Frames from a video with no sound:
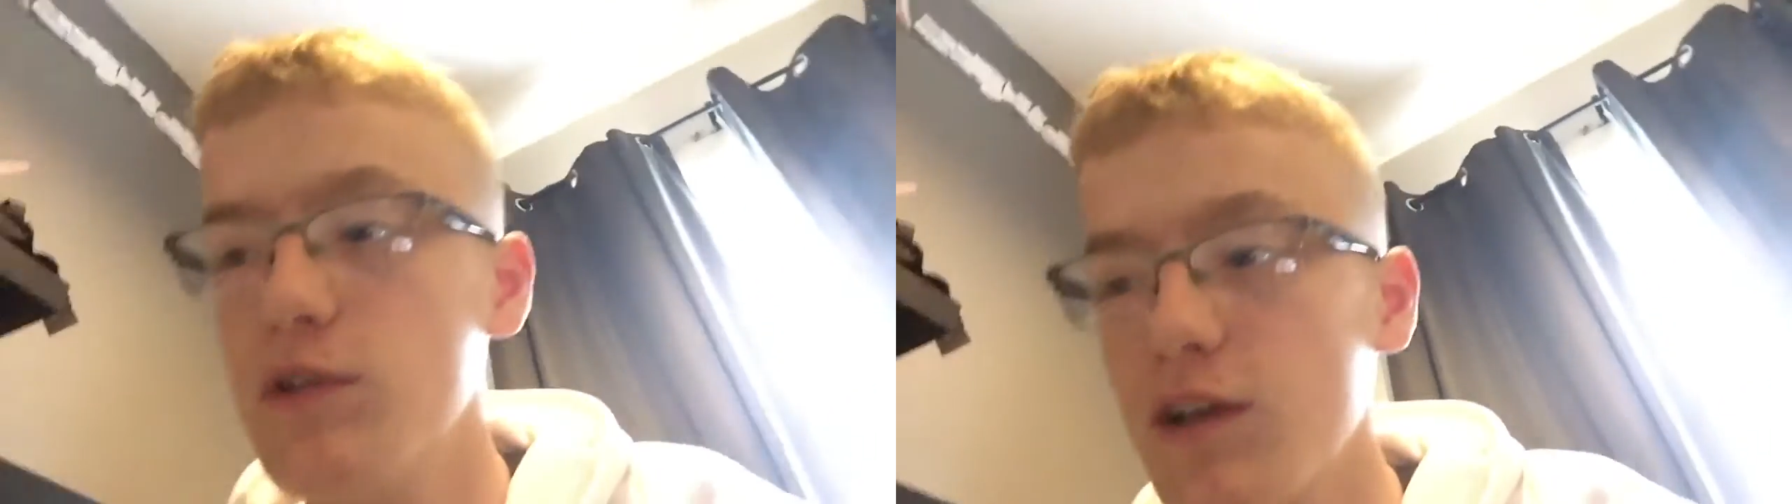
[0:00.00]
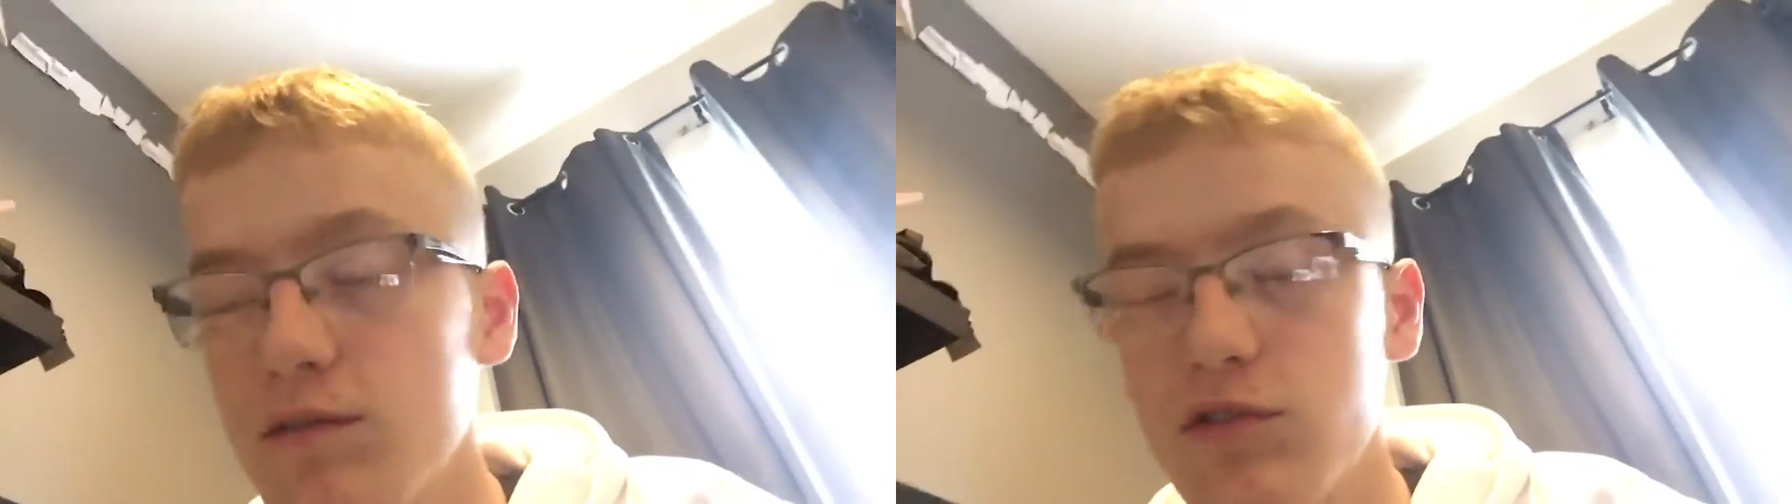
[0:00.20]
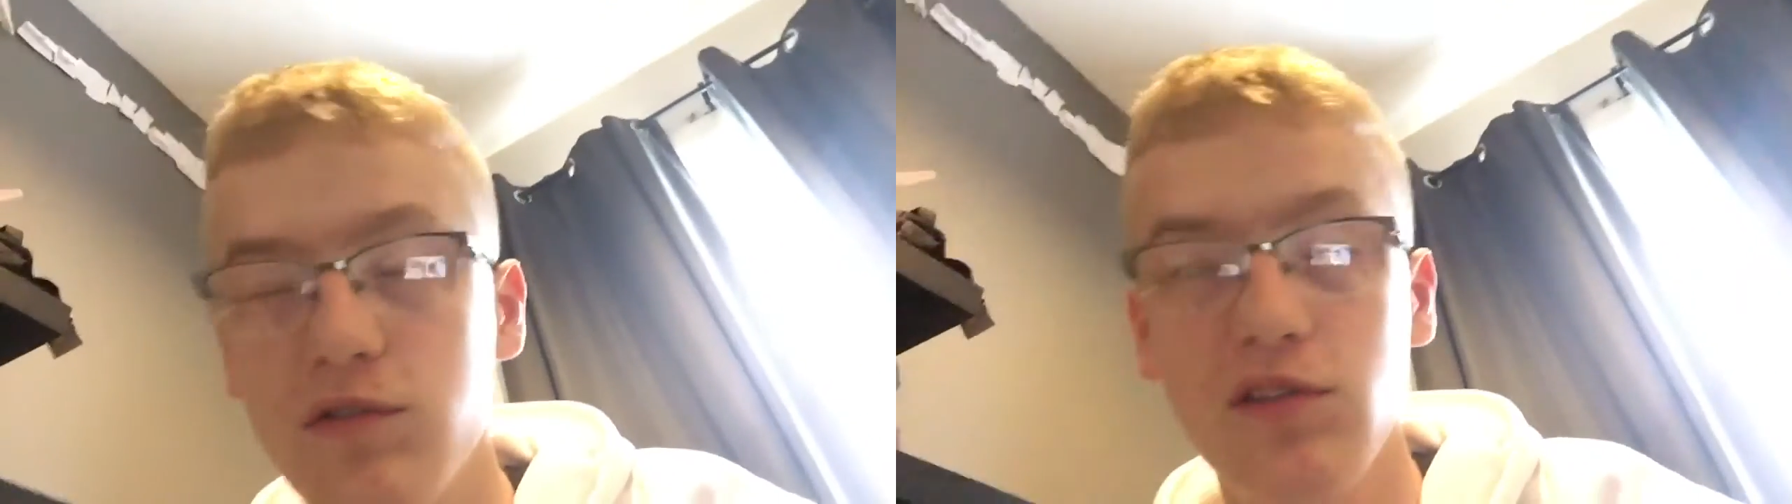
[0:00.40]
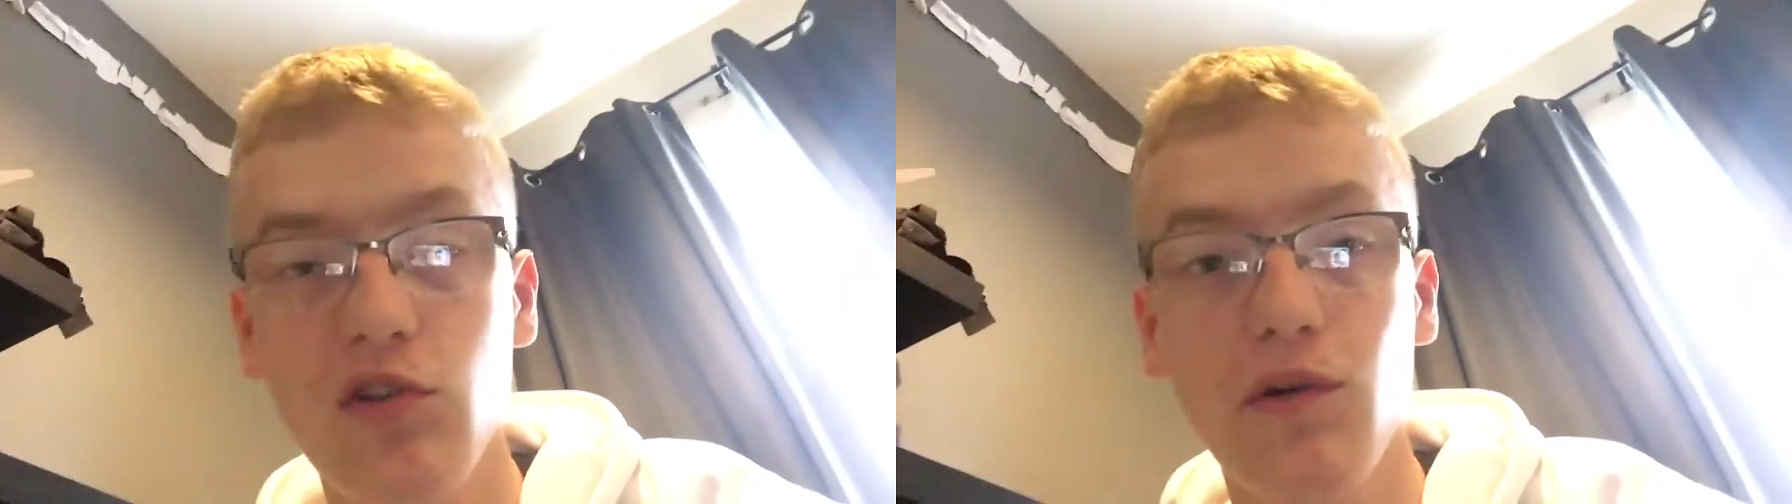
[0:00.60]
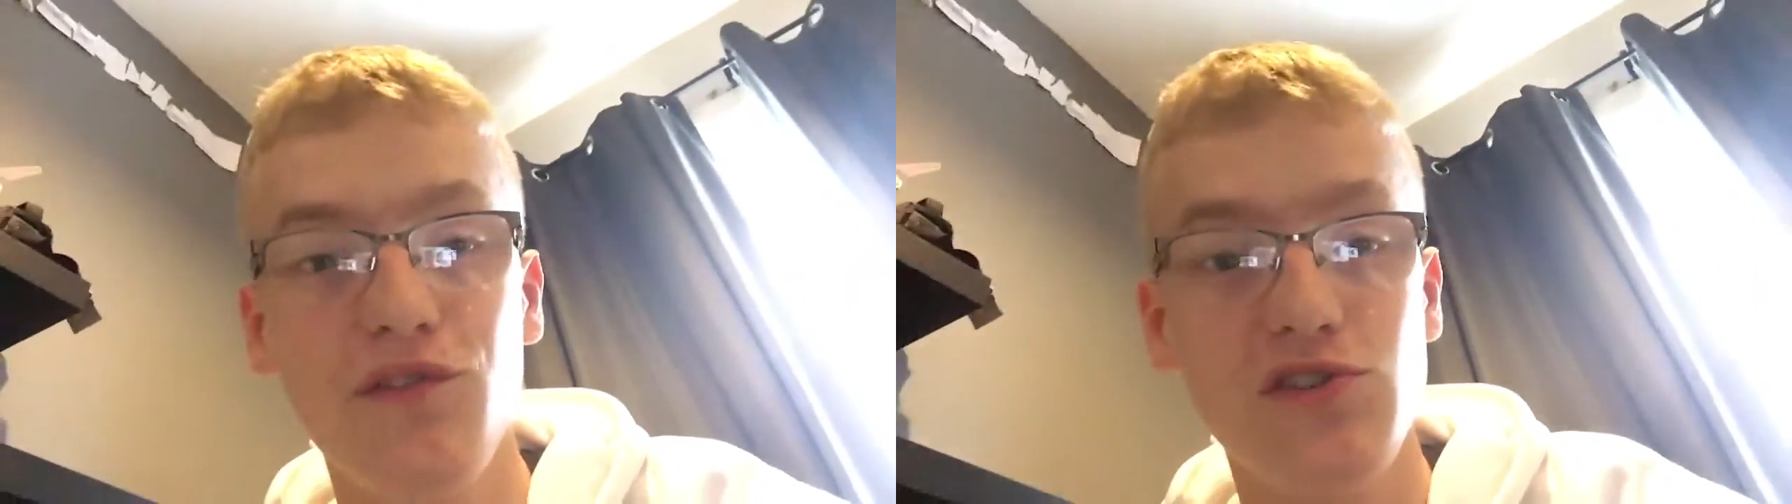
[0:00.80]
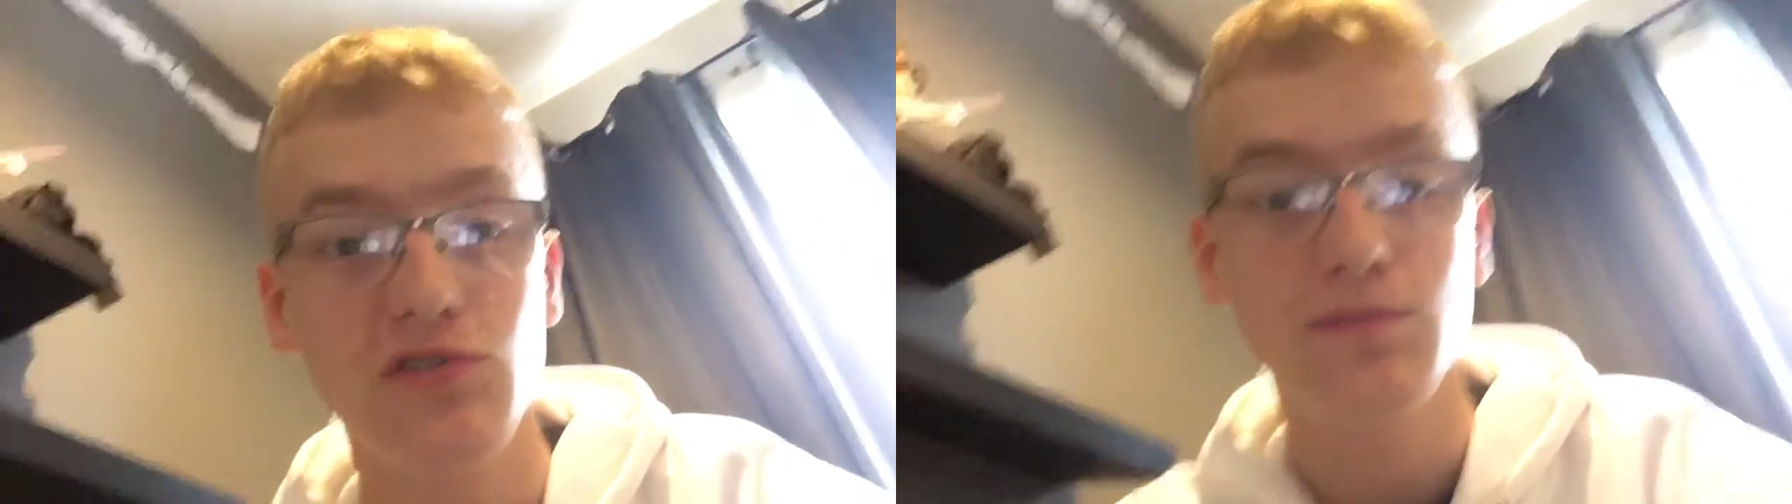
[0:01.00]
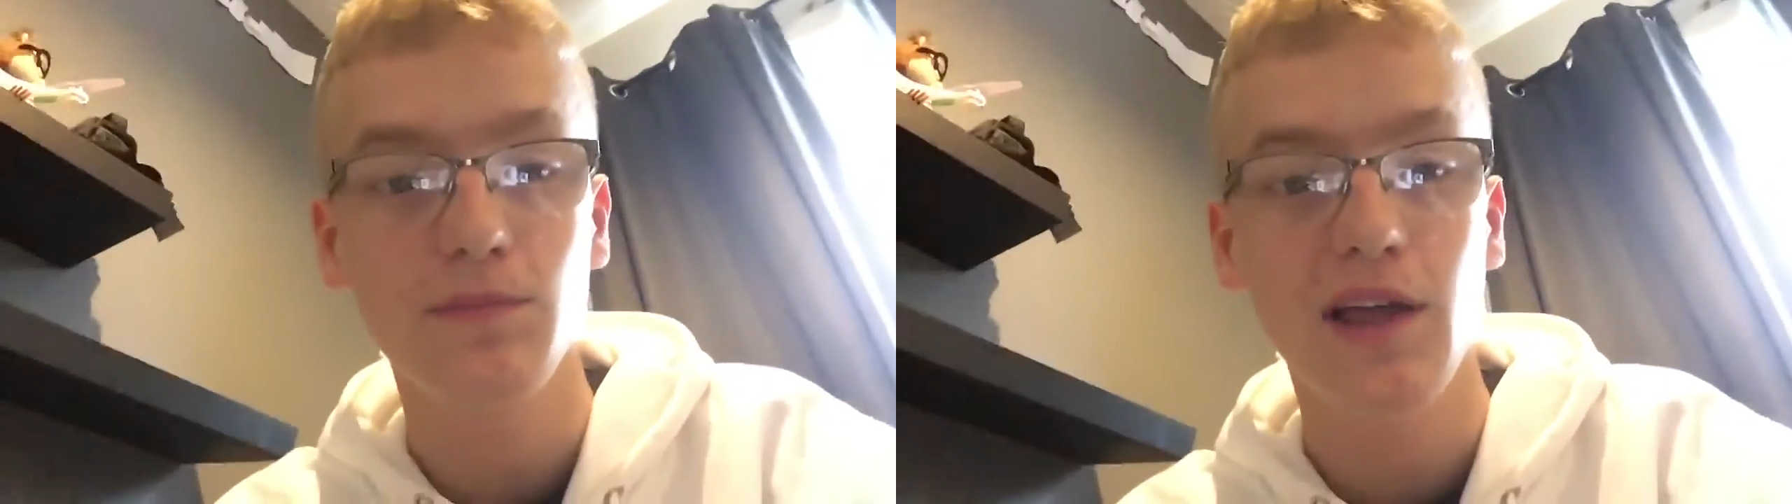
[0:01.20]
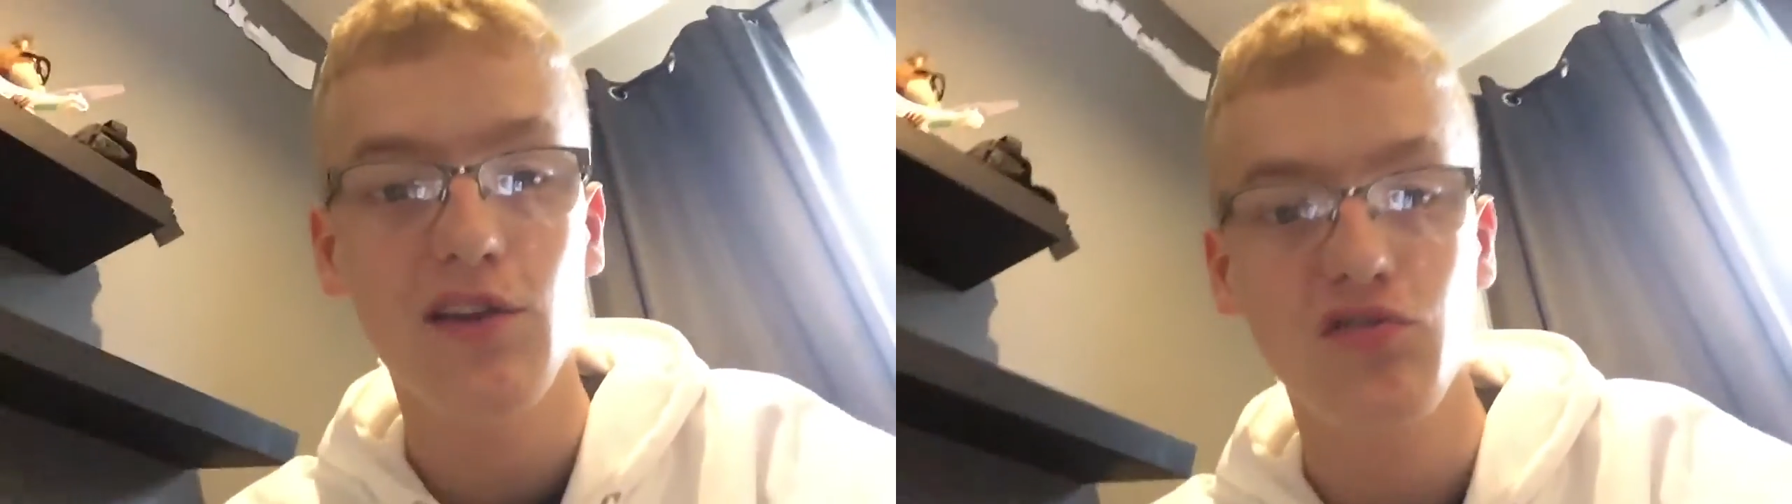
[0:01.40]
like, so there's no official
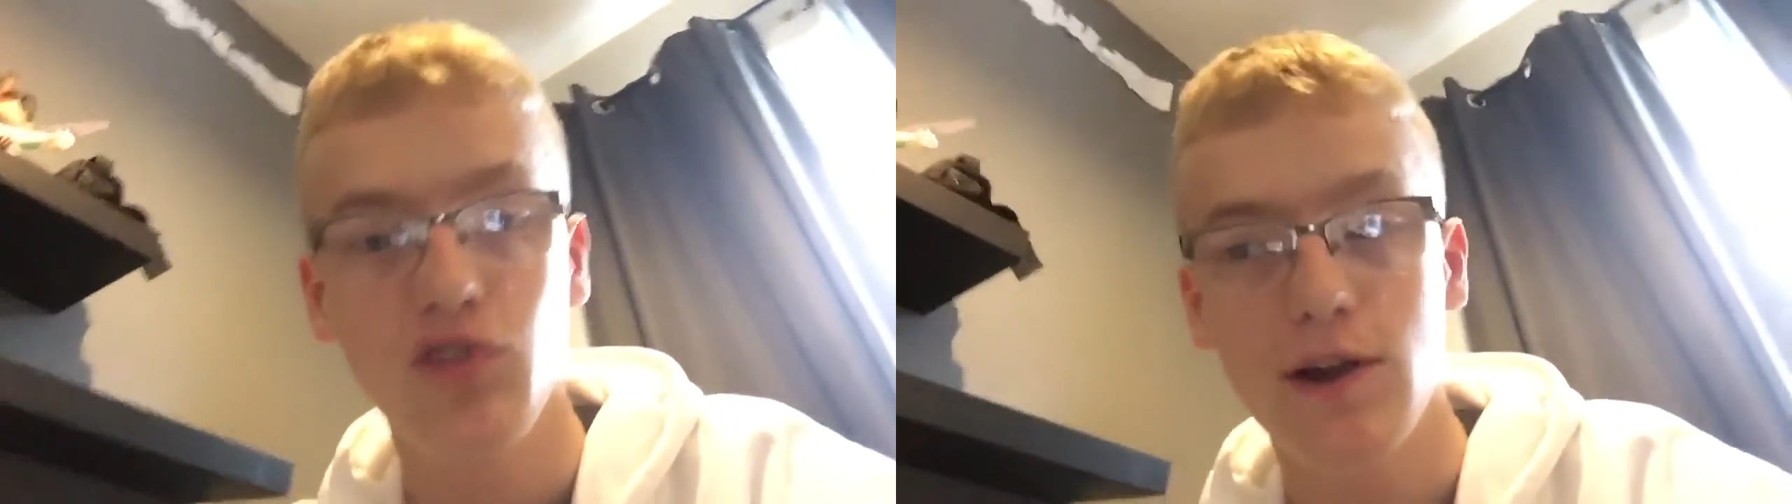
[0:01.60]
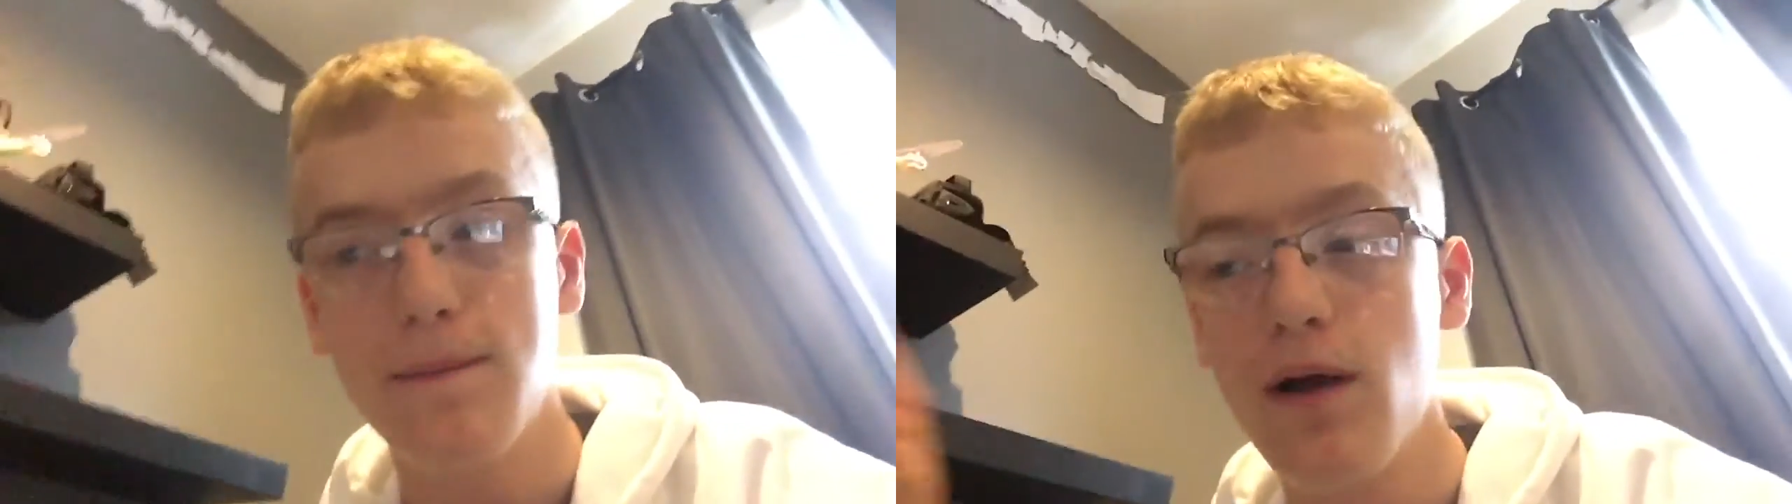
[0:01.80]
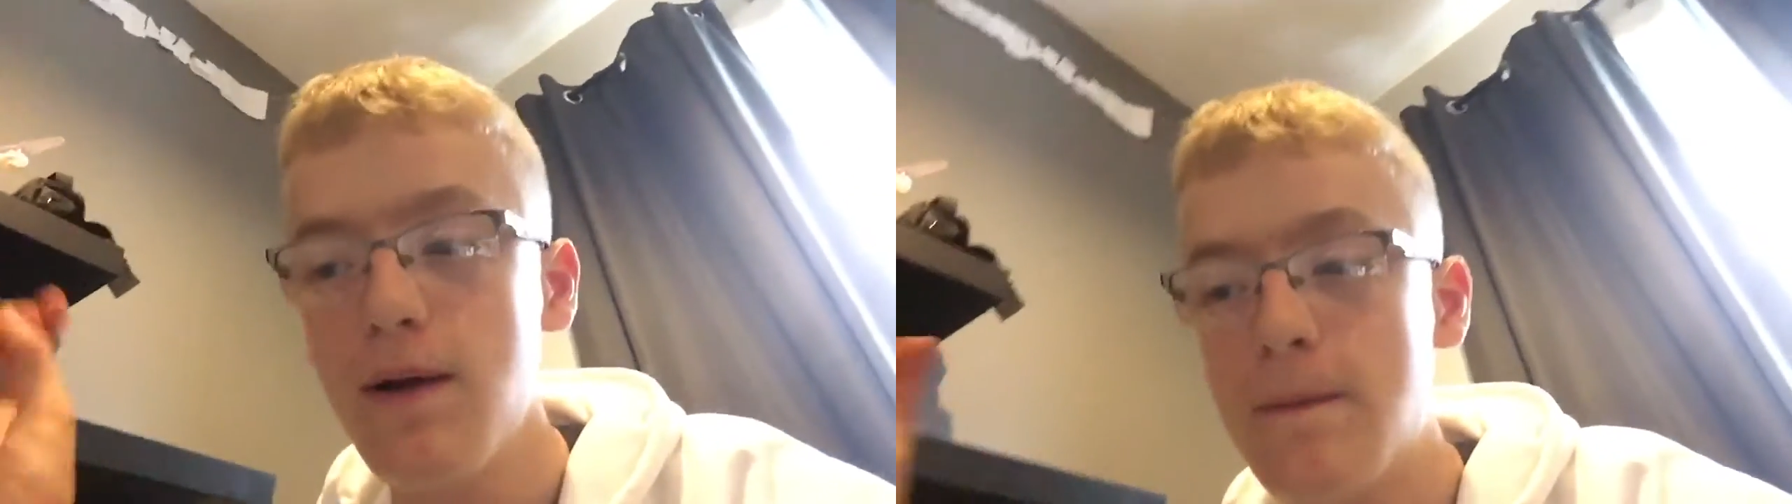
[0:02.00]
live stream,